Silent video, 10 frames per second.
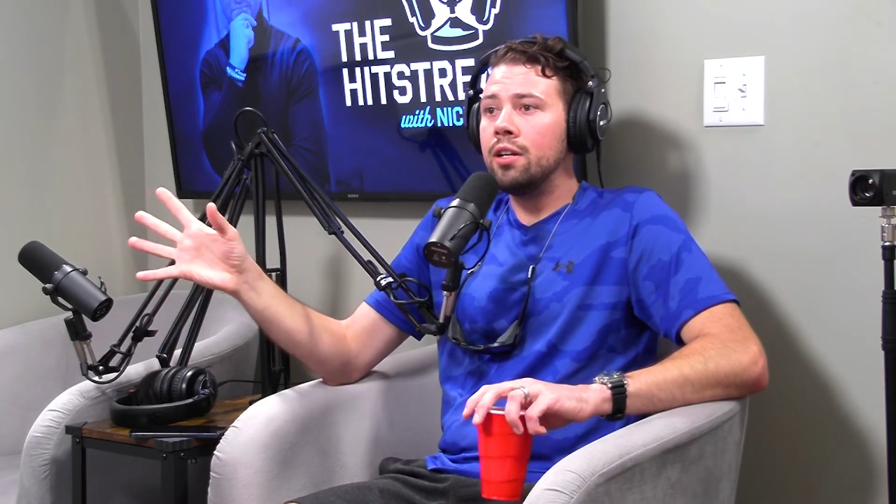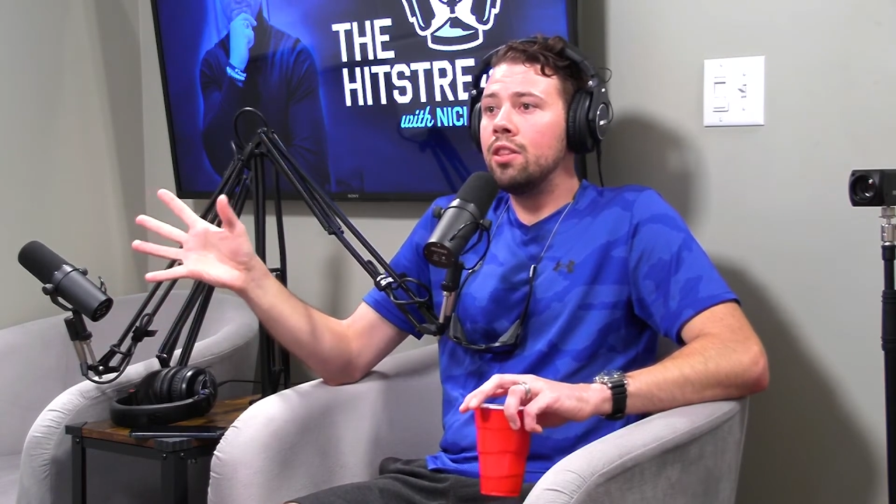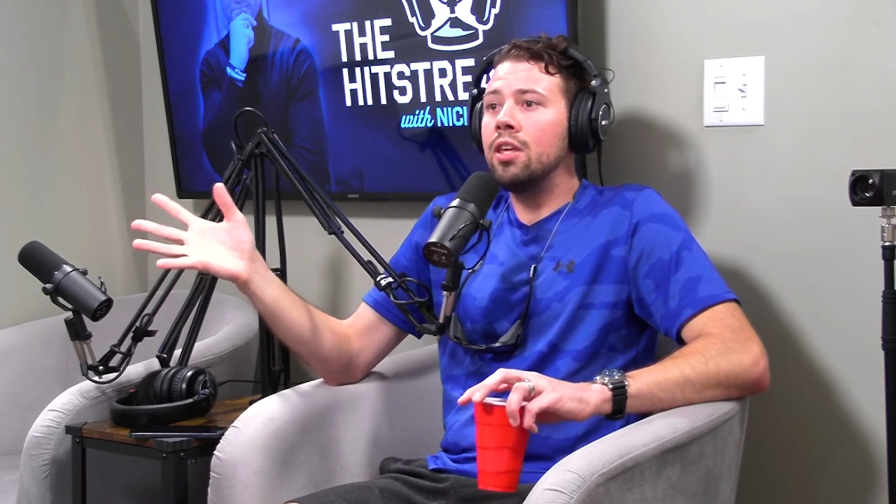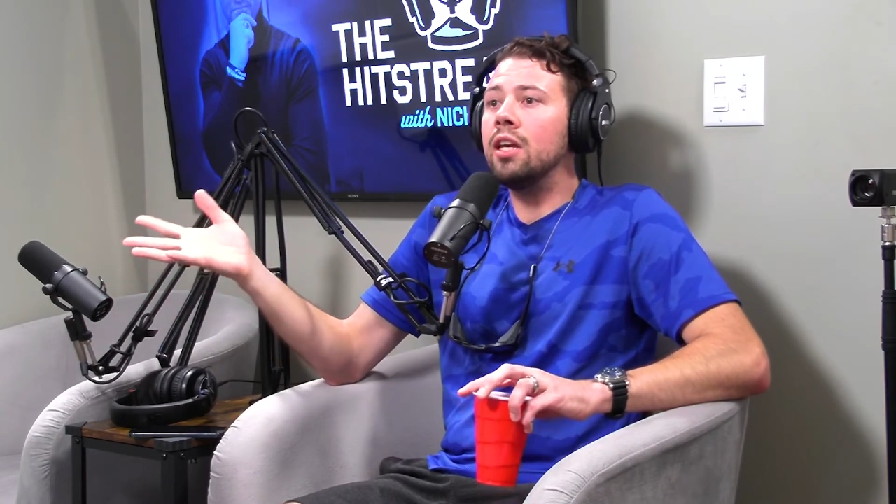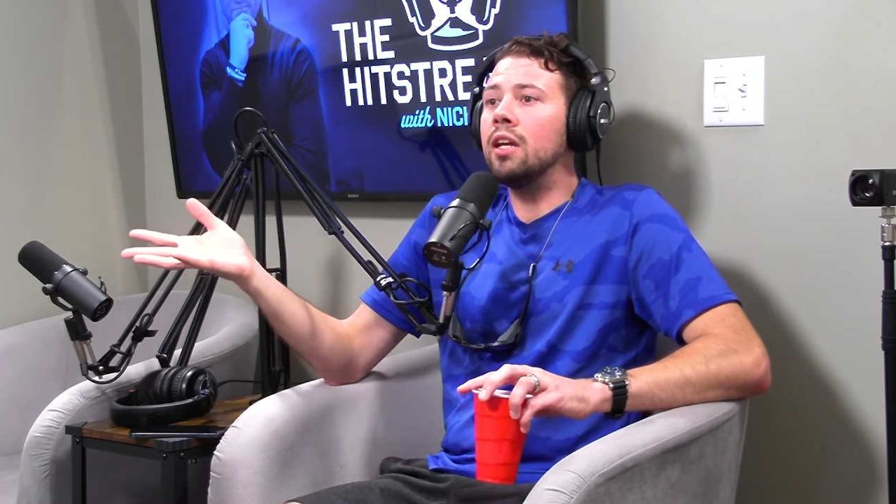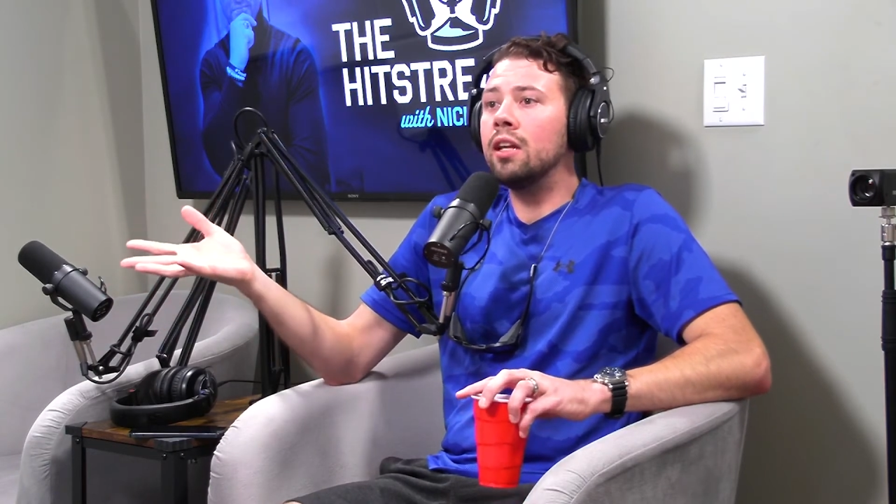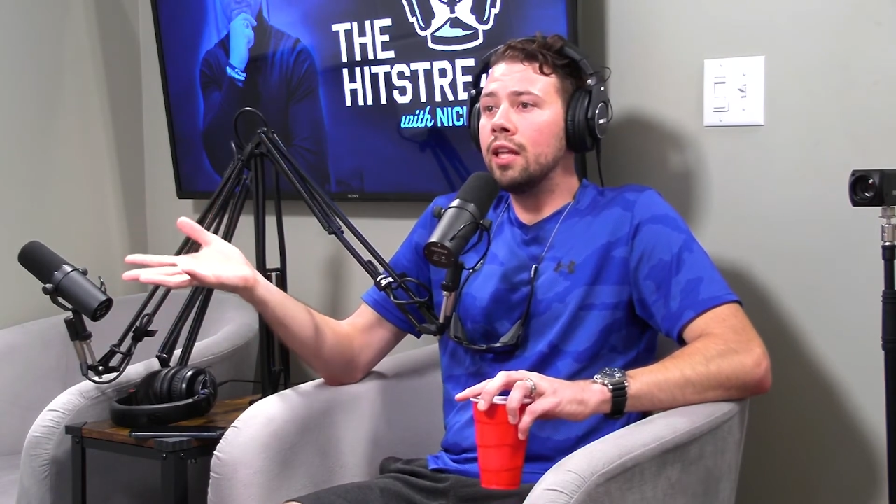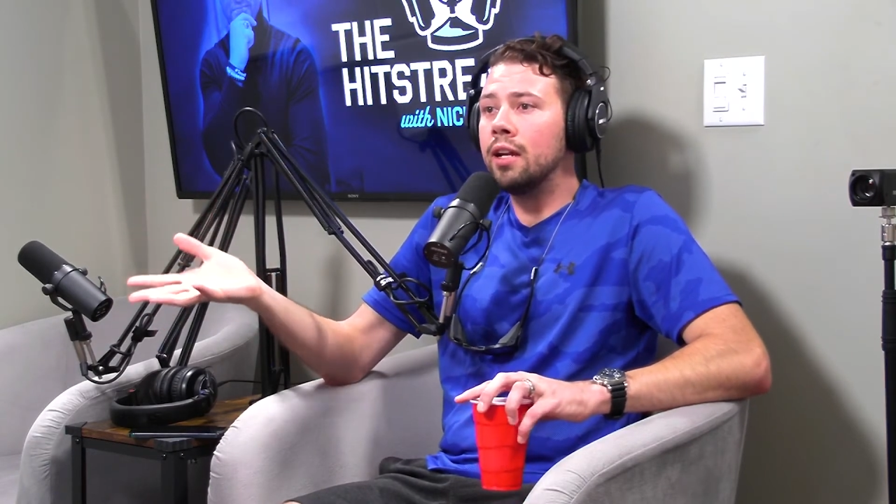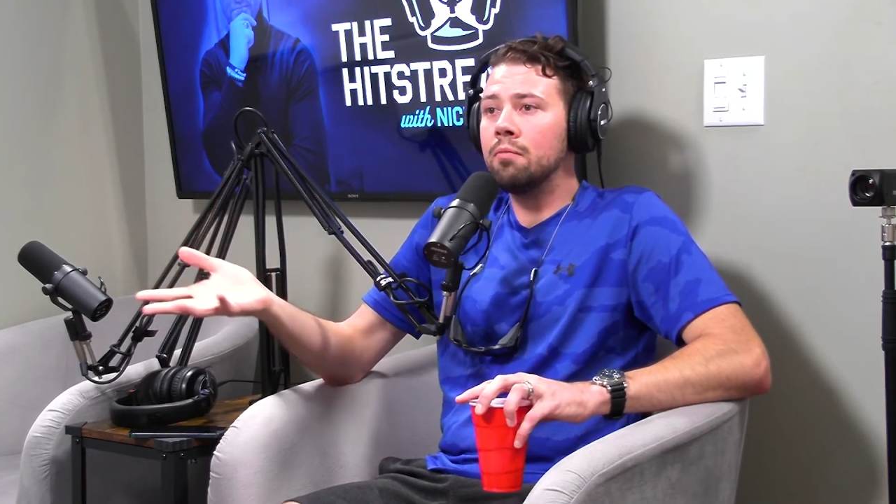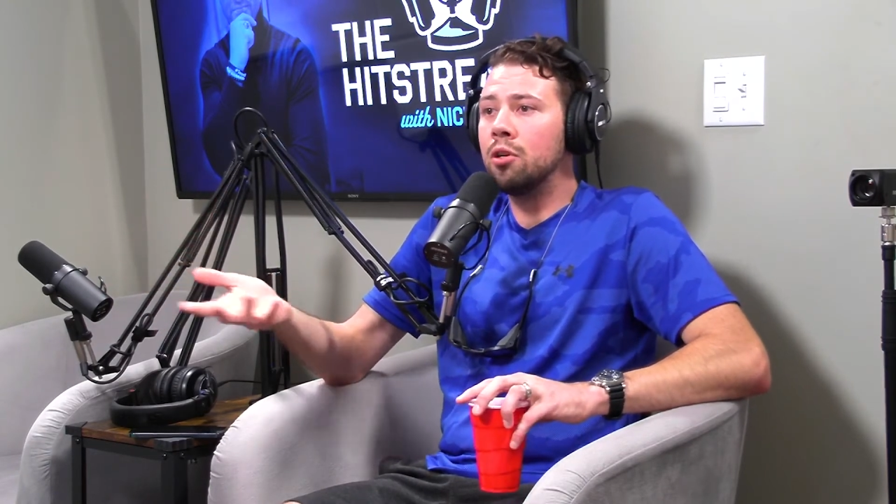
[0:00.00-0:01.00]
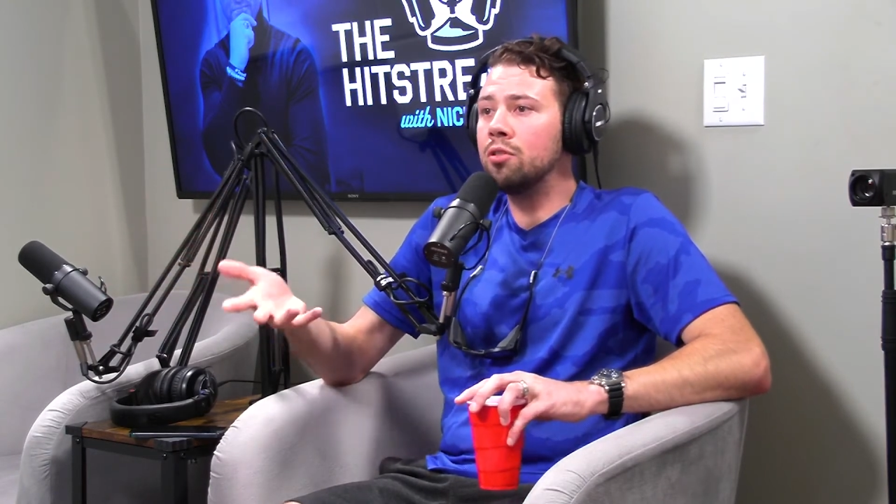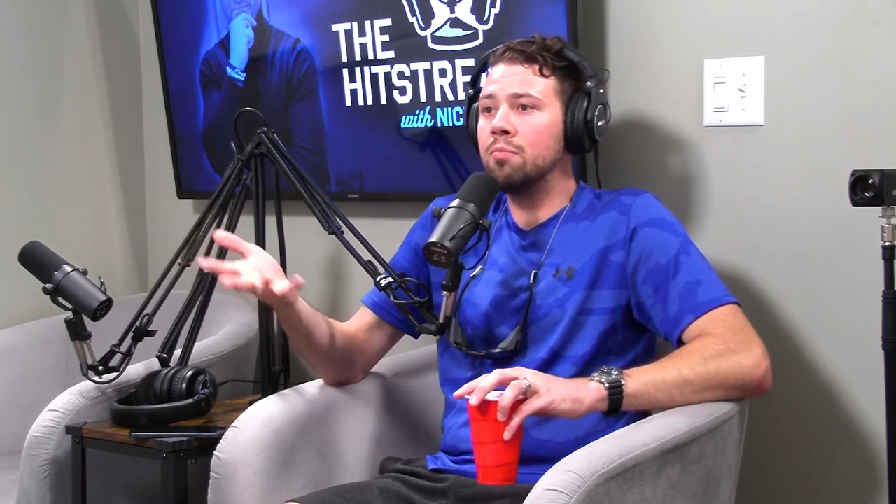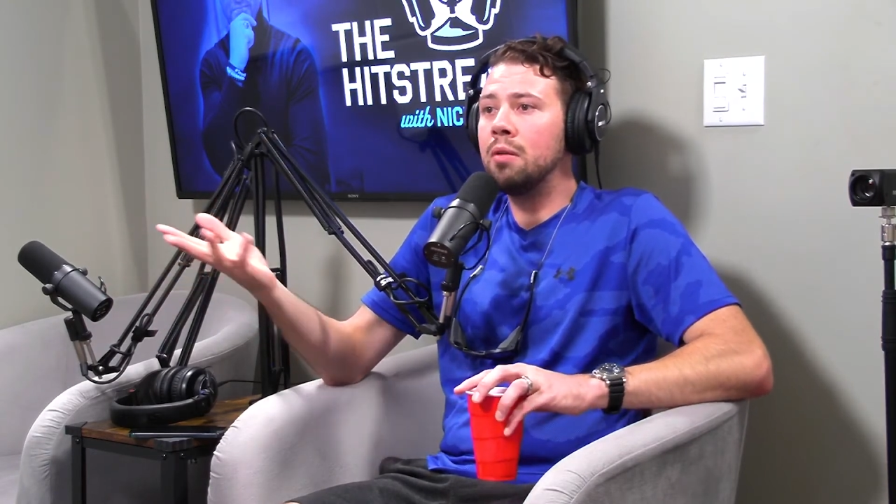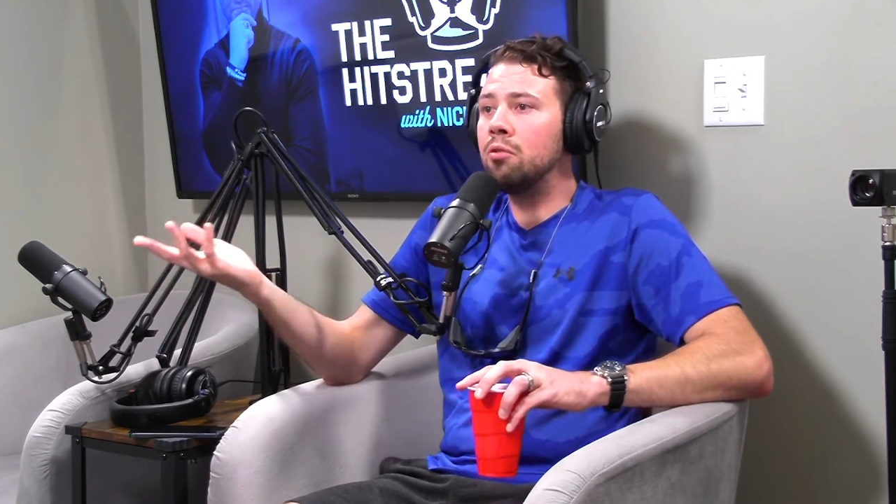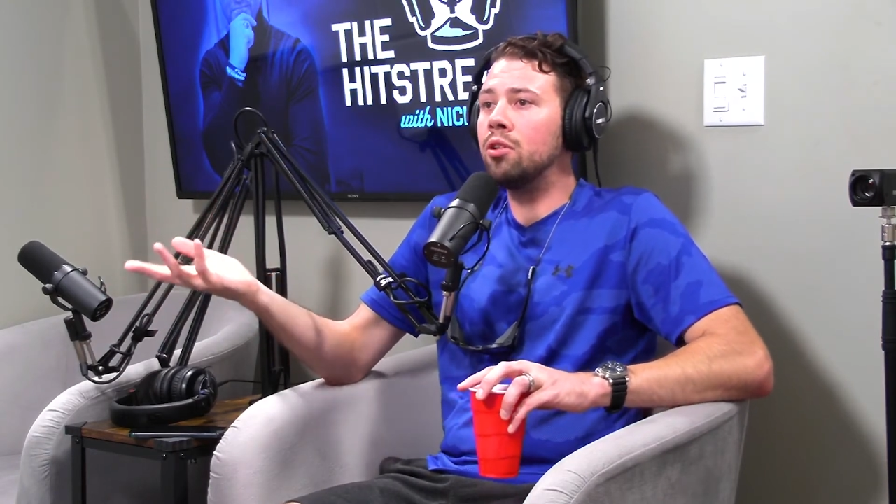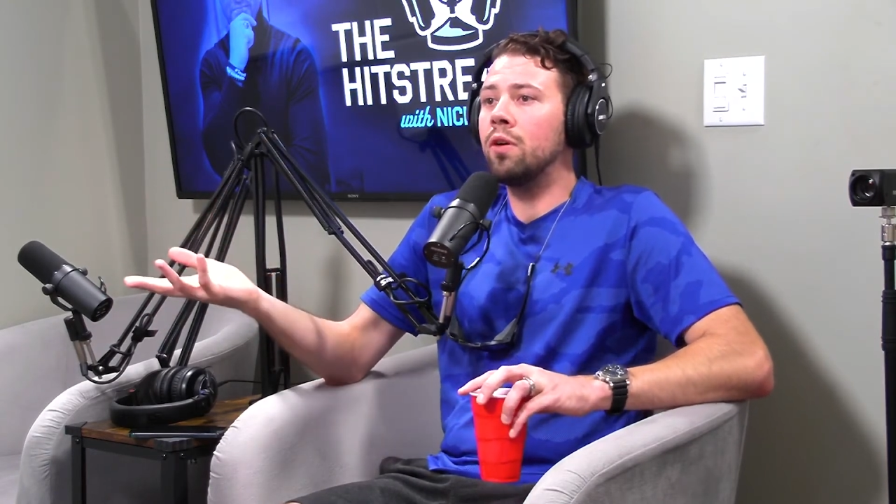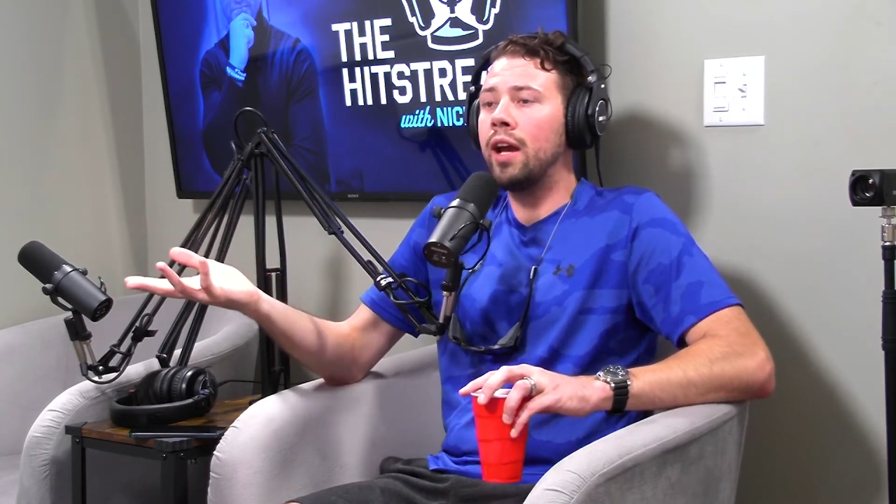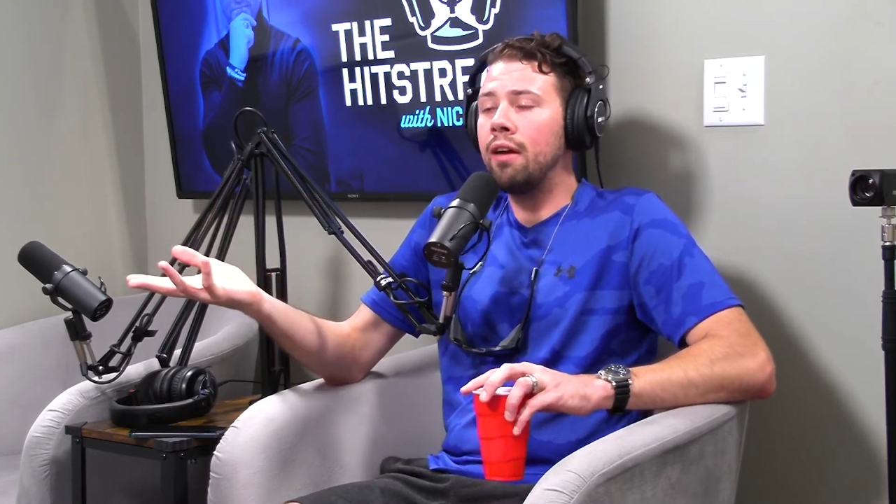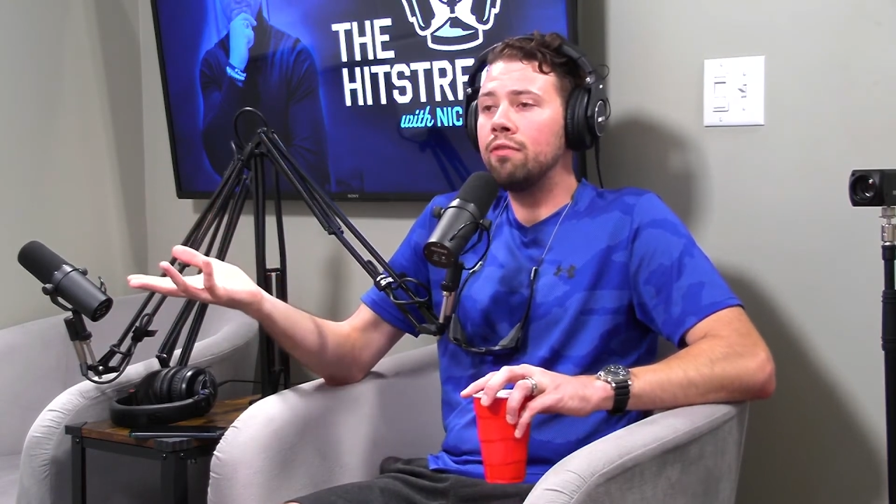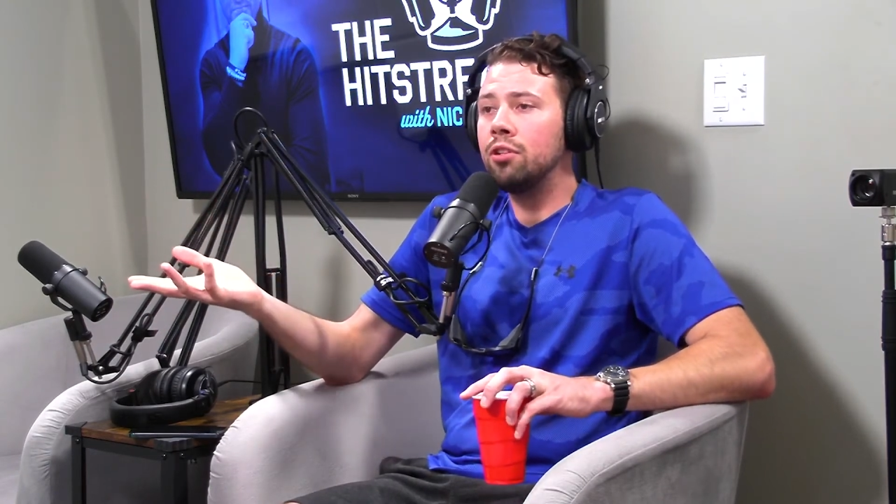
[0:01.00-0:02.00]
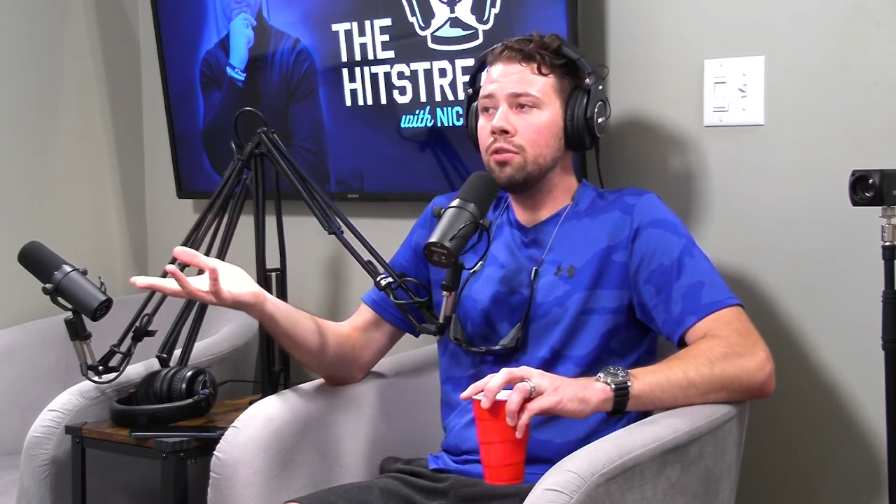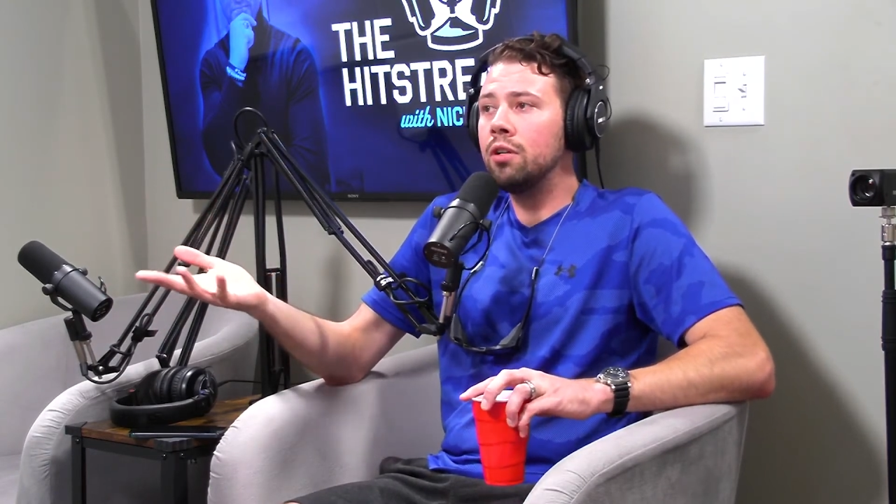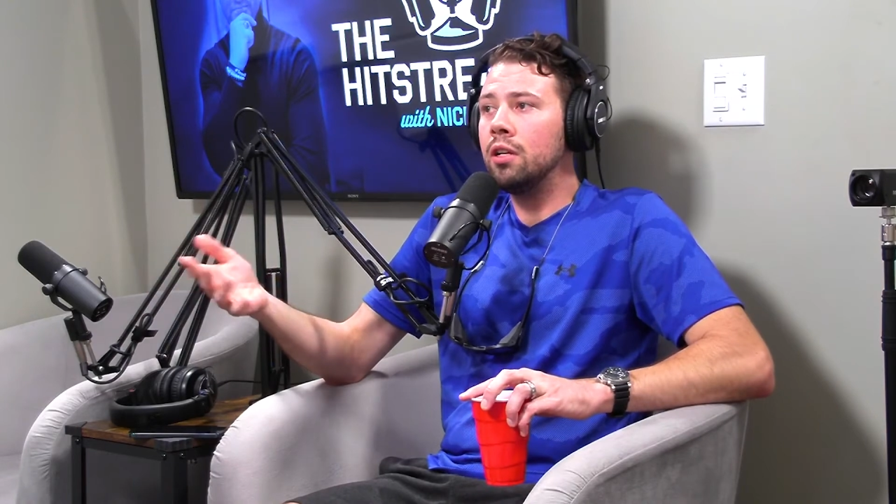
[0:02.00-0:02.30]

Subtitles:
thing that most people don't have to